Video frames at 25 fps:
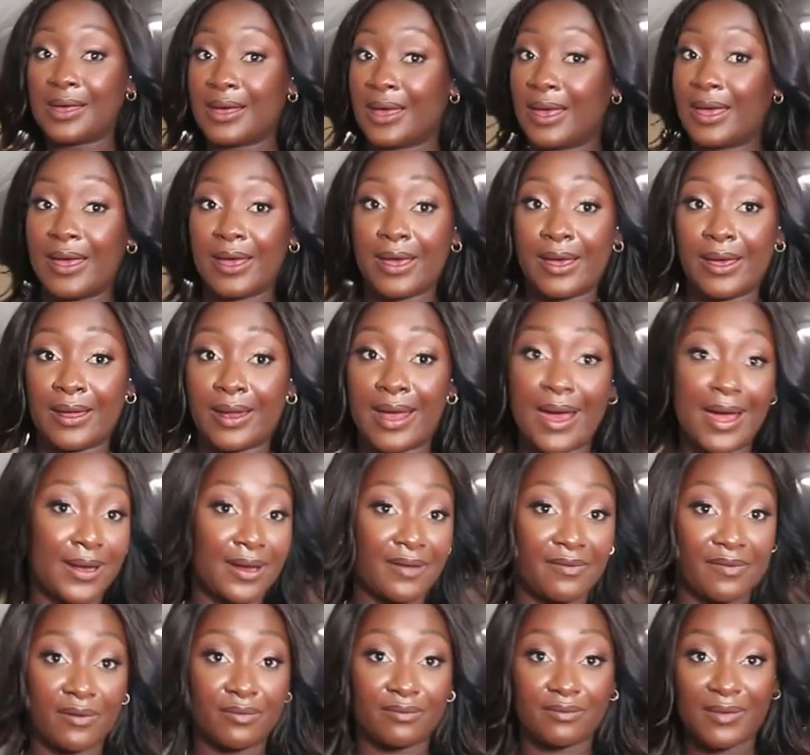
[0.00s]
And I
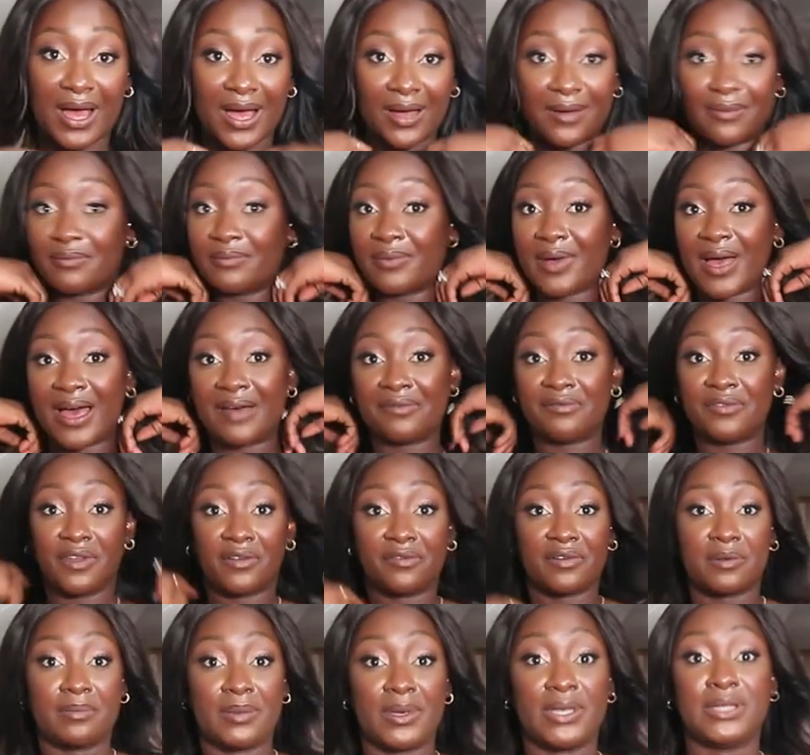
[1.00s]
never, I have
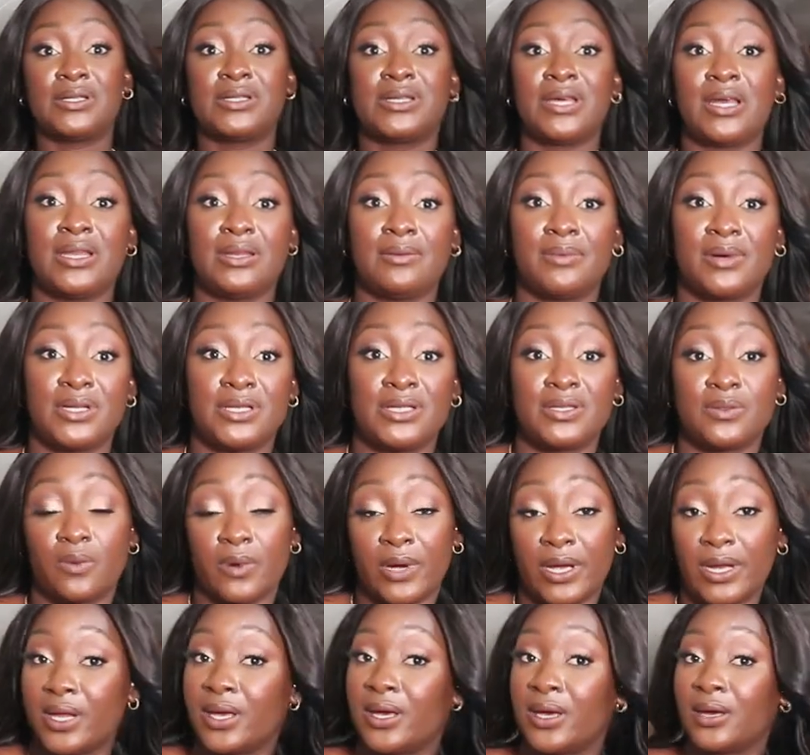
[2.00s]
never been to anybody's
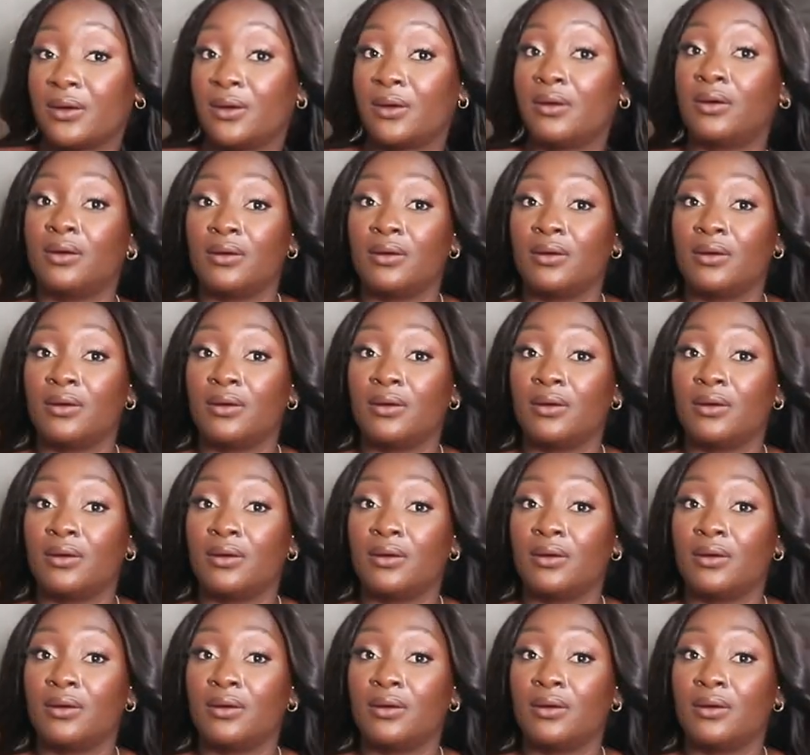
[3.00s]
wedding.